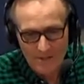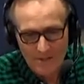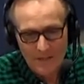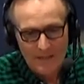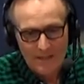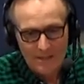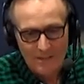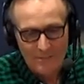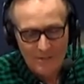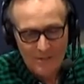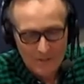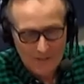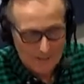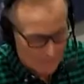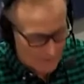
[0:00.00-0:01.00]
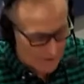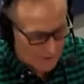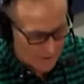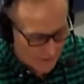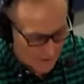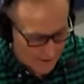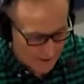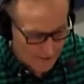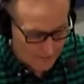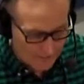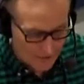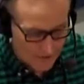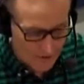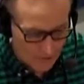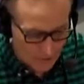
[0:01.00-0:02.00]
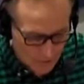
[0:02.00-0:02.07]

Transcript: to be stepping out of our comfort zone to